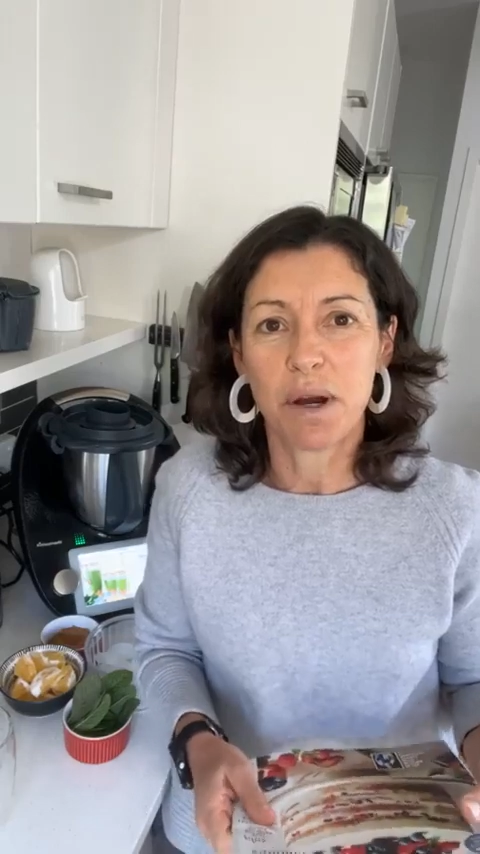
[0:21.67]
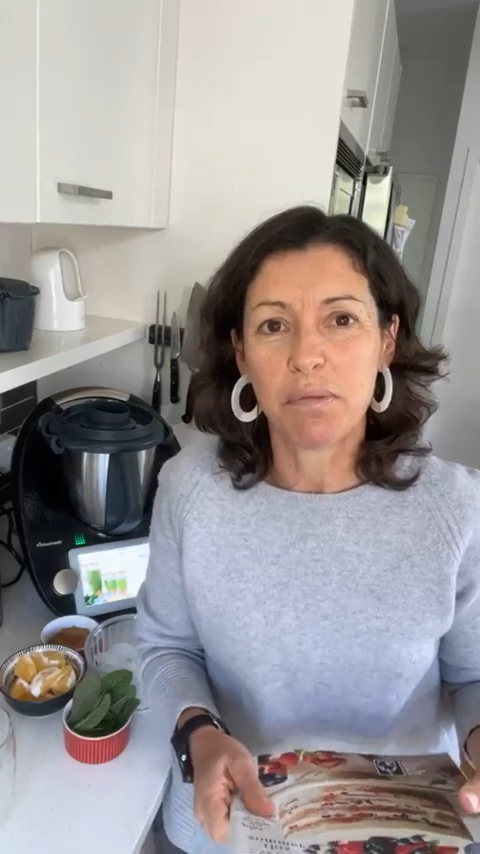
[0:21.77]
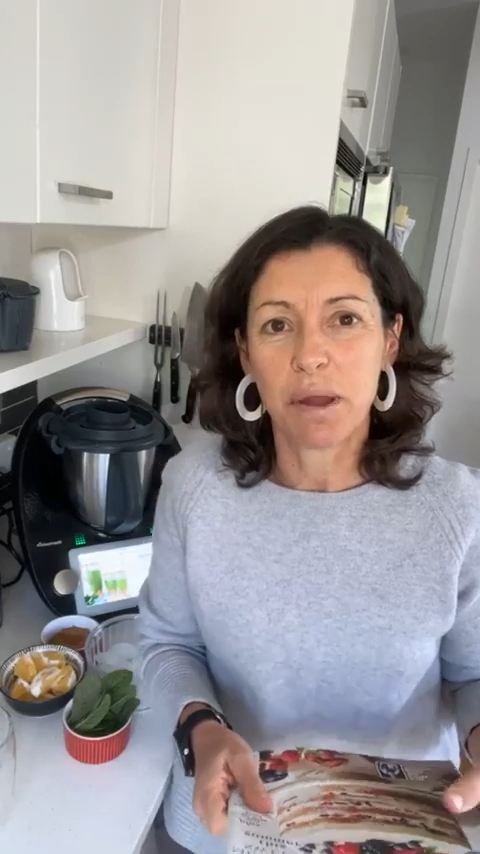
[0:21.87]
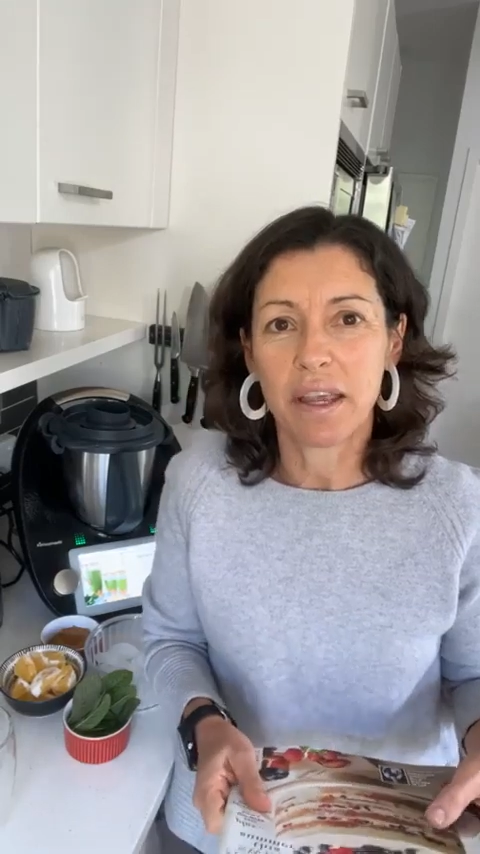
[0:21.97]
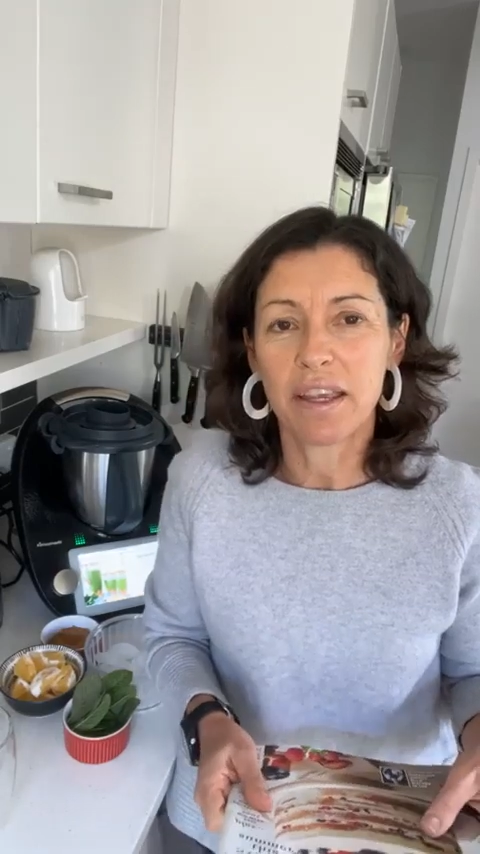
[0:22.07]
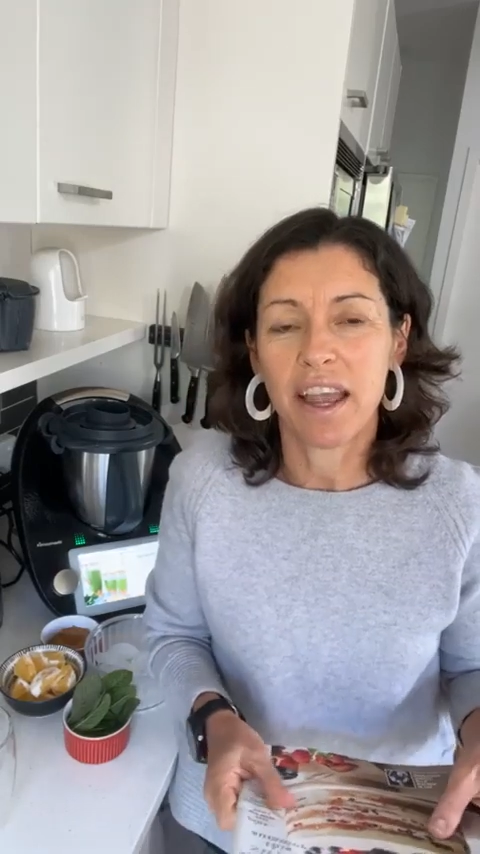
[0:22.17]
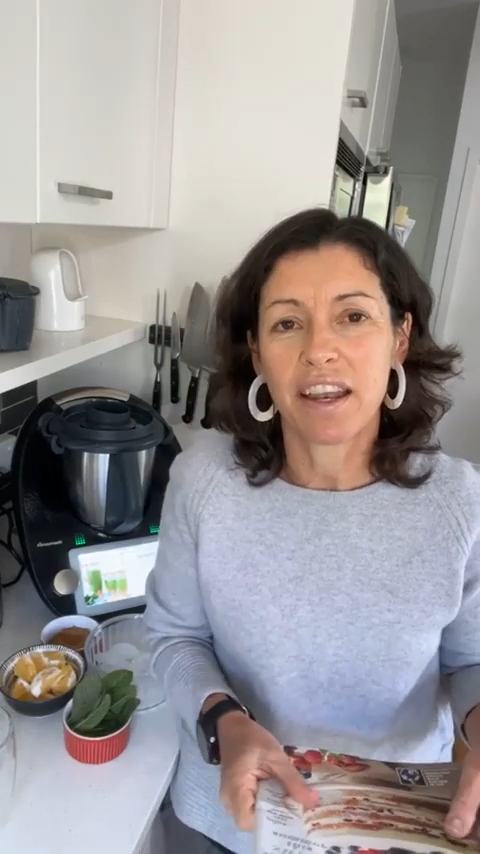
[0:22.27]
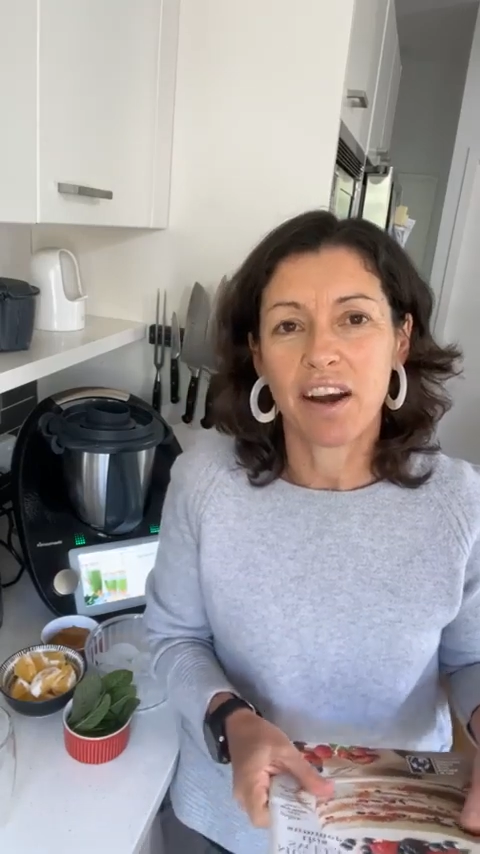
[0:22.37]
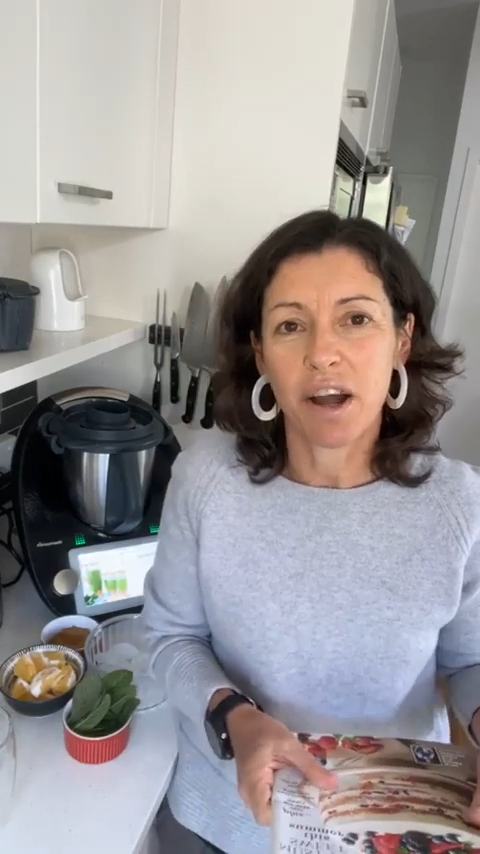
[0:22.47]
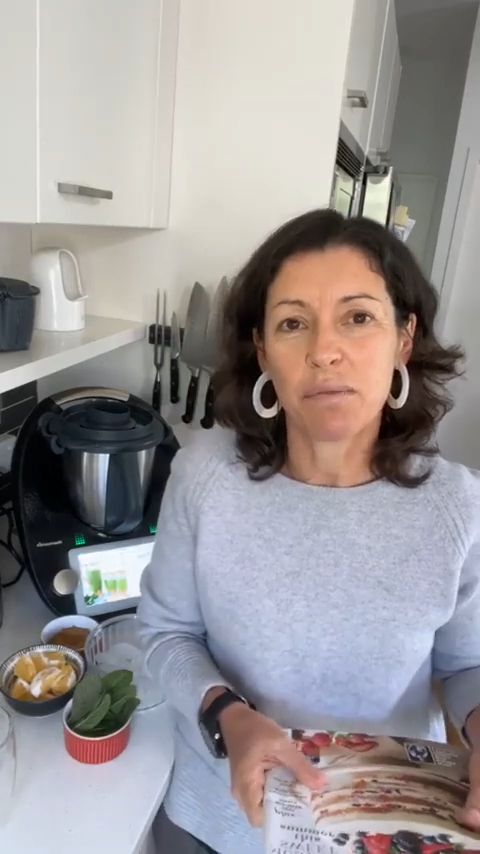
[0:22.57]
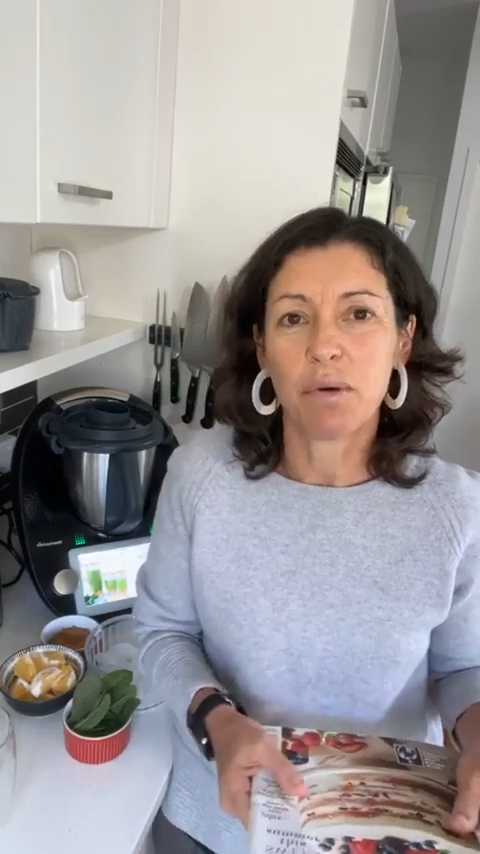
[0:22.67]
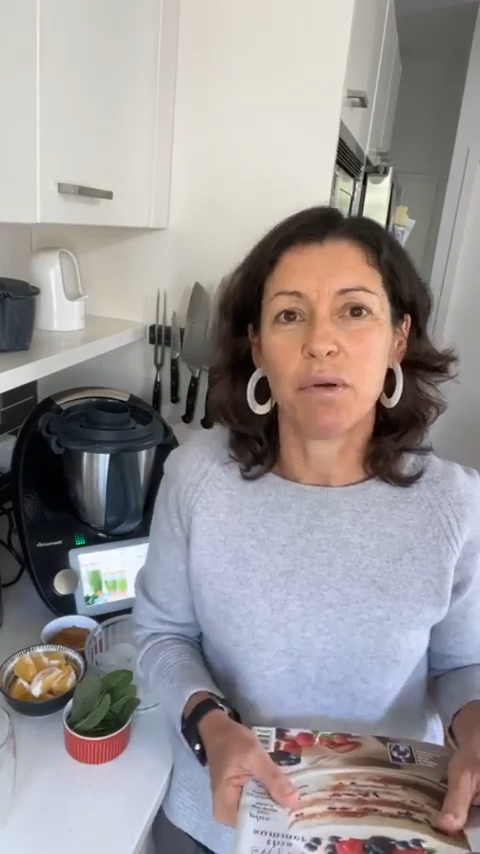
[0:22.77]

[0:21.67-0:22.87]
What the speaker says: Wellbeing, and I'm